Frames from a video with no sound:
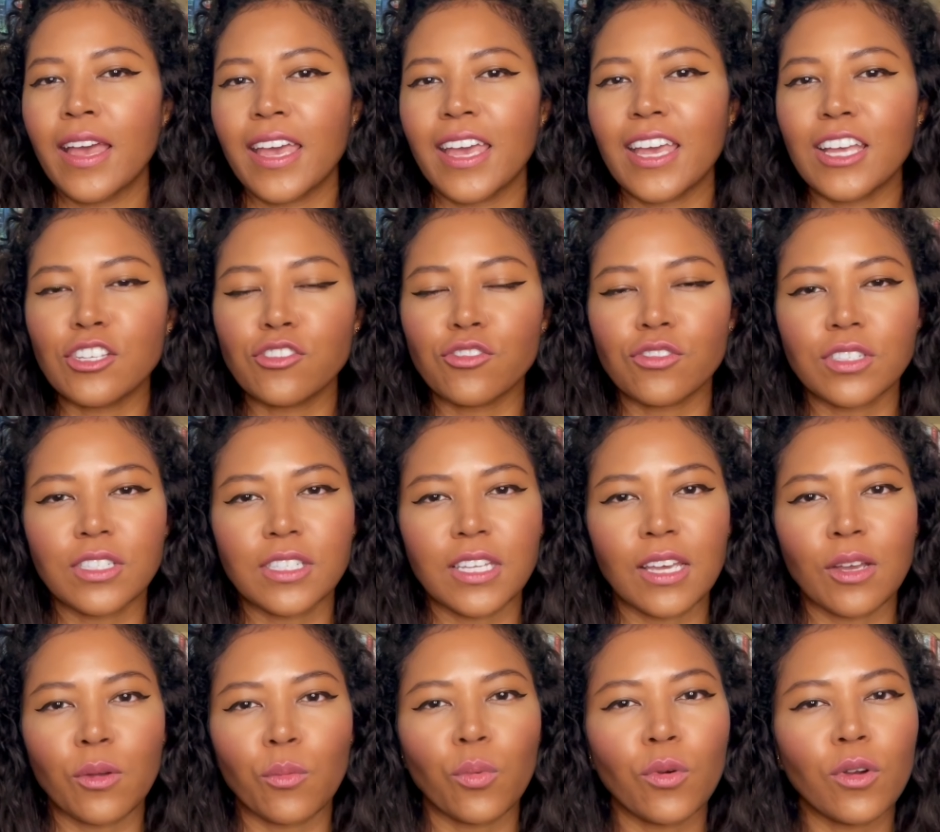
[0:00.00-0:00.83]

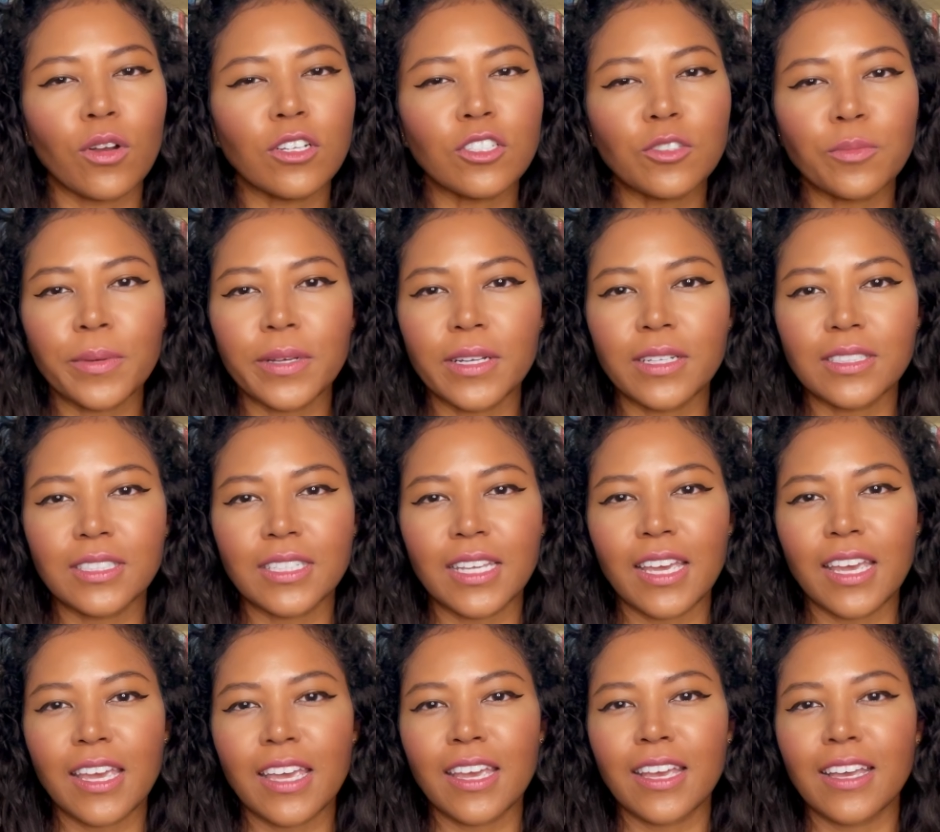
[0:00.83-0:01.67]
Interesting world
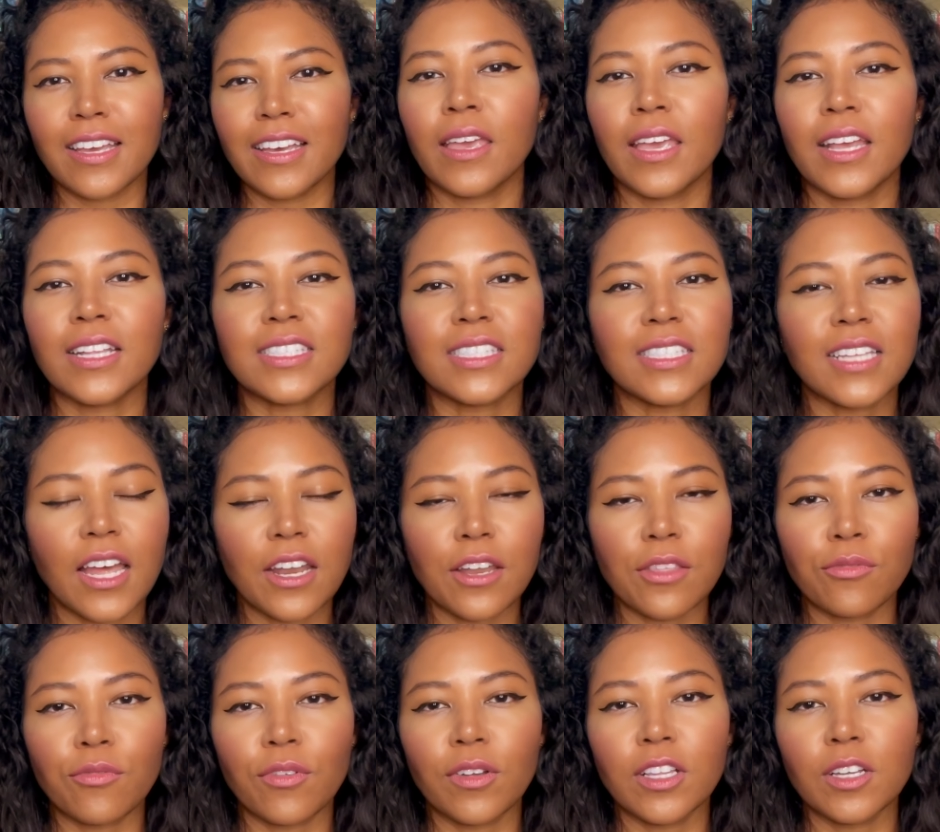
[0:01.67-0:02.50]
building. It's not
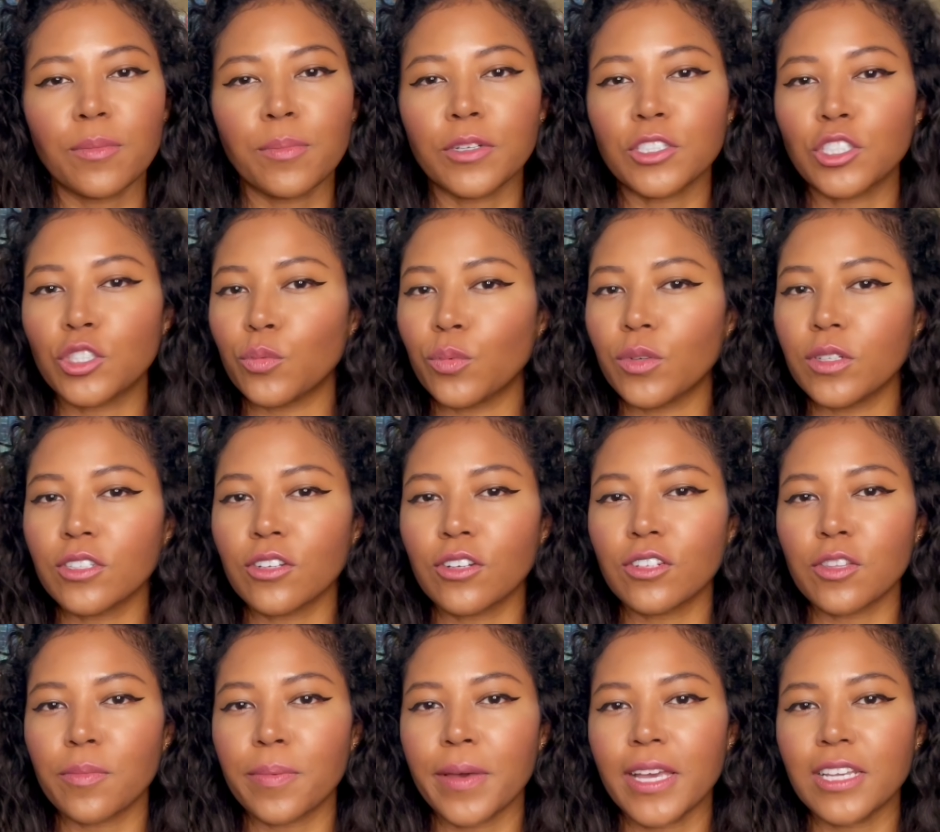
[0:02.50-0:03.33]
a thriller, but you will
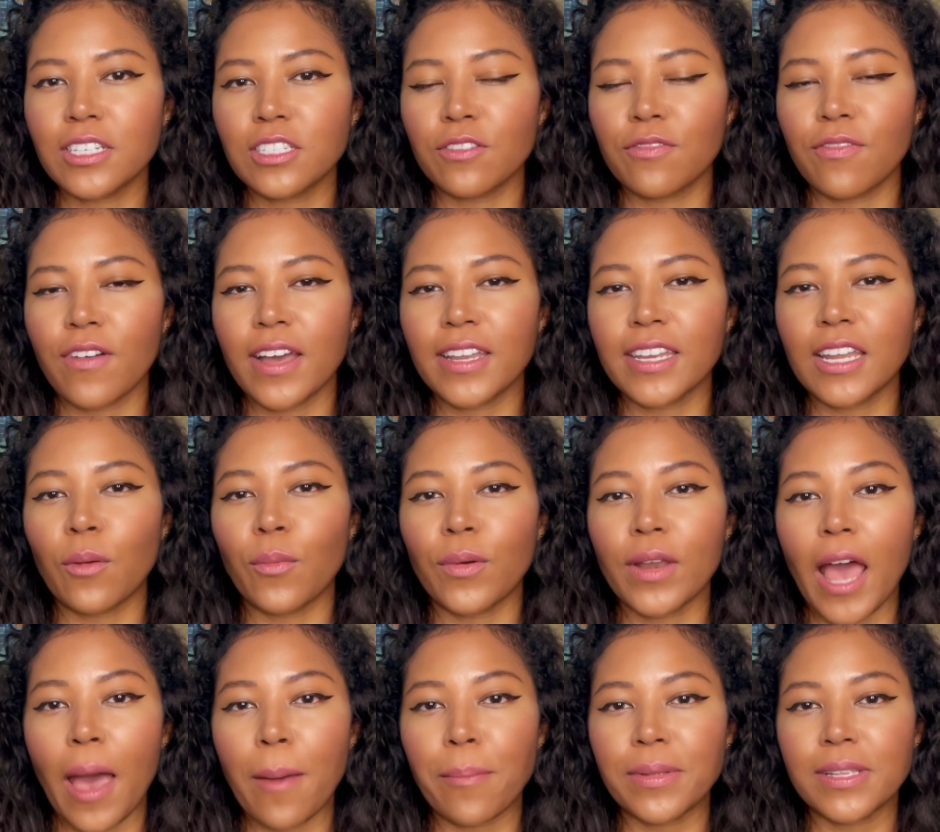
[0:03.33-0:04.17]
turn the page to find out
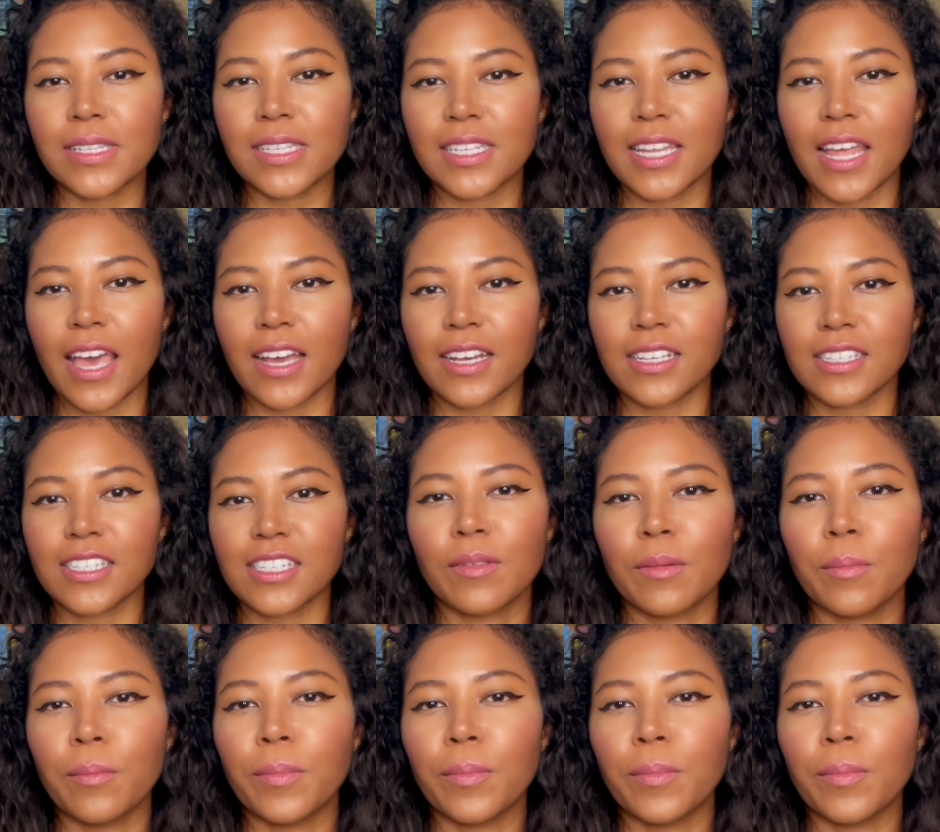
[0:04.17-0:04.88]
what happens next.